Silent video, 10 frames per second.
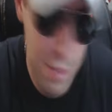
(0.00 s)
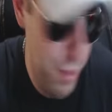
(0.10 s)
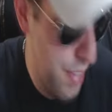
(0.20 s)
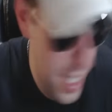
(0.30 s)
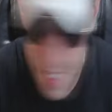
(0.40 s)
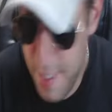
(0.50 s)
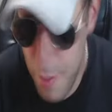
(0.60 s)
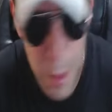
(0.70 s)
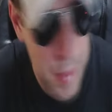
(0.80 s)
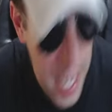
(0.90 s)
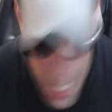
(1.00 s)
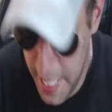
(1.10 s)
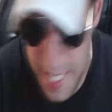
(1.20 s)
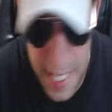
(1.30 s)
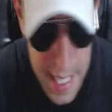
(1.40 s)
Fake it till we make it.
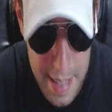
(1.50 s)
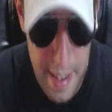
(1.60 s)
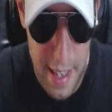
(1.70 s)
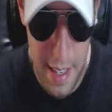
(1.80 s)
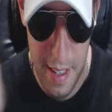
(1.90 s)
Alright.